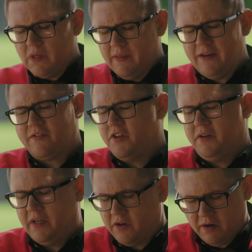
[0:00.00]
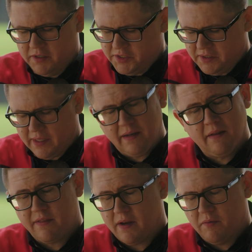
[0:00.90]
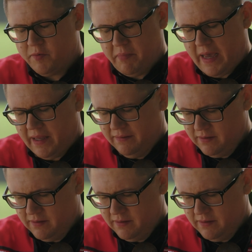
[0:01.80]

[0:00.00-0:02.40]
they just couldn't encourage it. They thought it was bad.